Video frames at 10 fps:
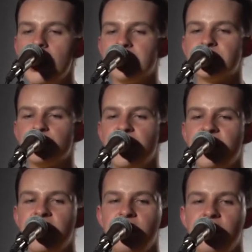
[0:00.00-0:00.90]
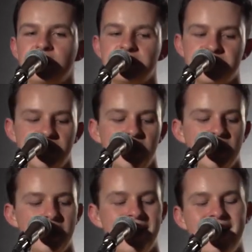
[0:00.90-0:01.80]
I swear I heard her
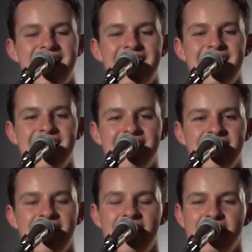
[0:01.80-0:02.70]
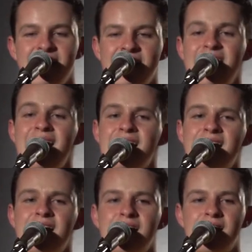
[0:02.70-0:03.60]
sing,
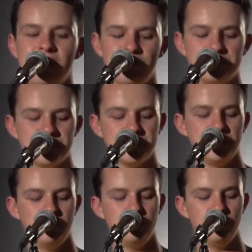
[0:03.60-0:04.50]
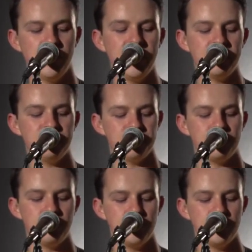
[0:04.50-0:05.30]
I'm still waiting for